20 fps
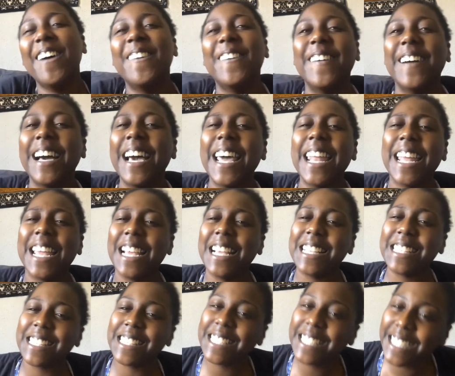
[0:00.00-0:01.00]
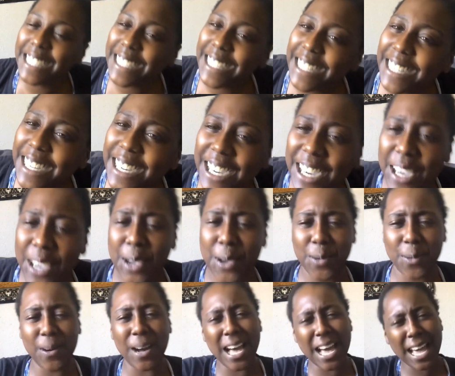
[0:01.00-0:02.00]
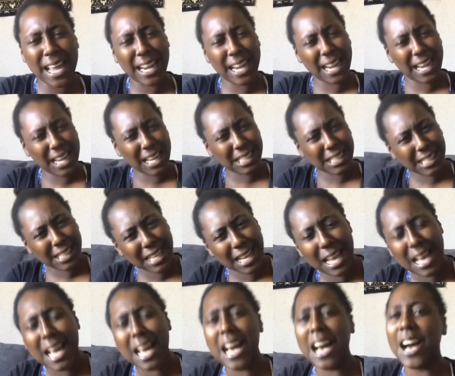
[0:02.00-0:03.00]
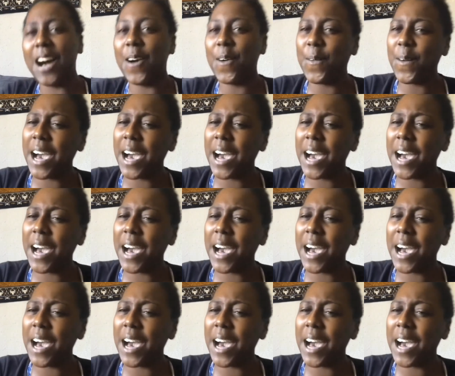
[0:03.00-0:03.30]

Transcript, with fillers: What is good? What is up?